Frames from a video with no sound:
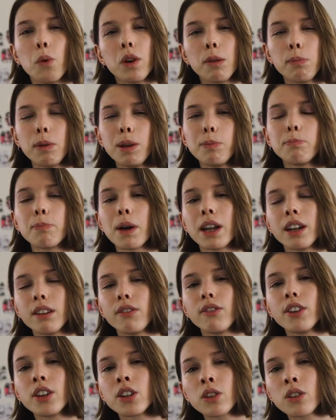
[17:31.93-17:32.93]
Would it be
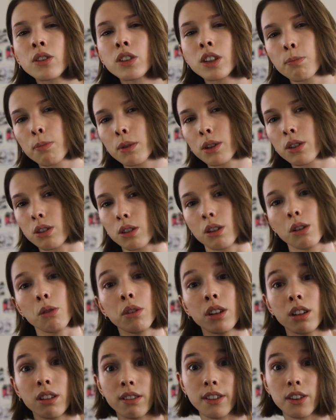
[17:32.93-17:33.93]
beneficial to pursue
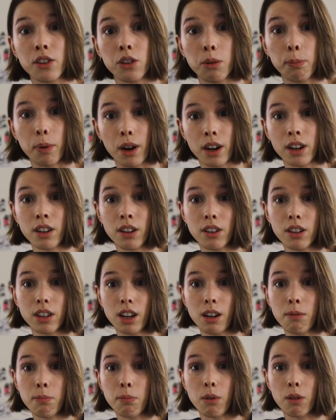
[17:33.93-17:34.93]
an official
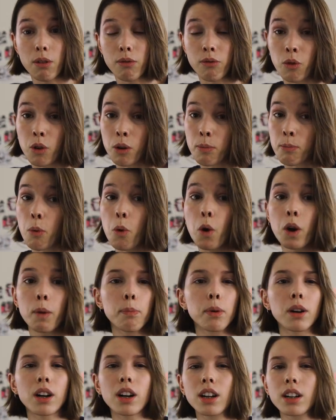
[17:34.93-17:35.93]
partnership for more
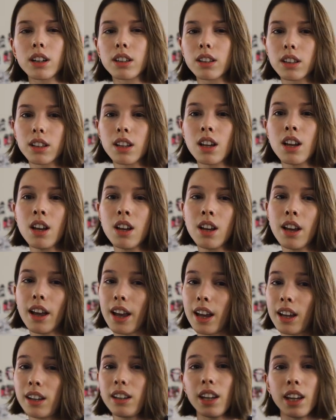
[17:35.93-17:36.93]
perks
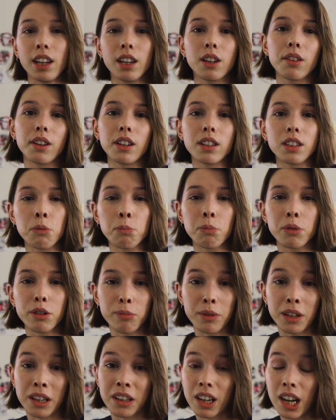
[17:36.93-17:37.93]
and increased
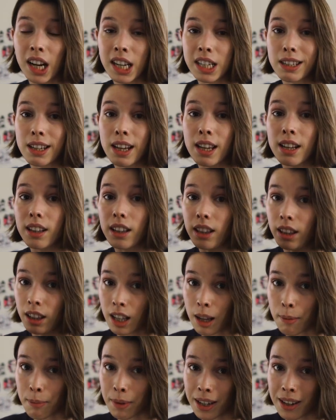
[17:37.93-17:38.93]
improvement on the content?
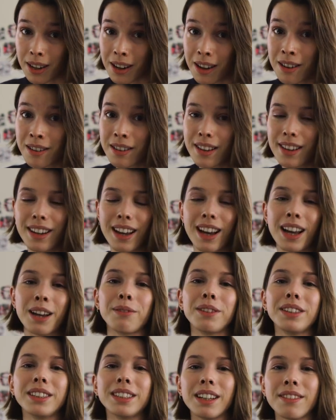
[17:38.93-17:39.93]
Let me know and I
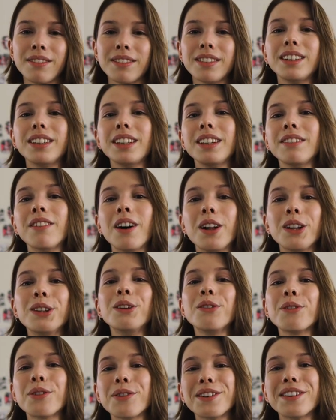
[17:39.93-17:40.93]
will definitely
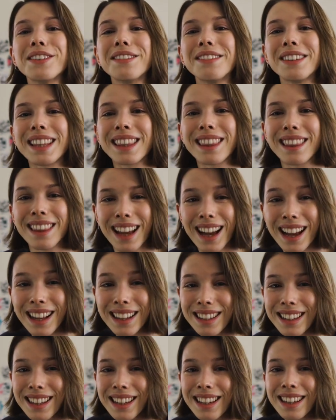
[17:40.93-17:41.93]
follow through with that.